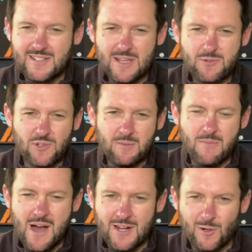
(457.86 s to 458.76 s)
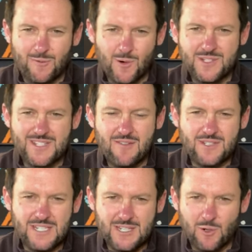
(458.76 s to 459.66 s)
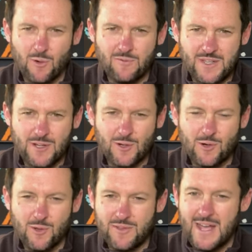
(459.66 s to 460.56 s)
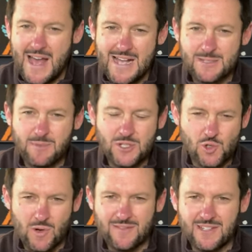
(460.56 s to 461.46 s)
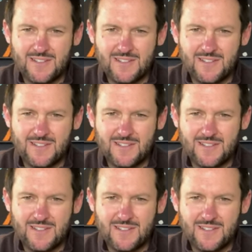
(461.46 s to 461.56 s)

exceptionally minor for a 17 year old vehicle that has been driven.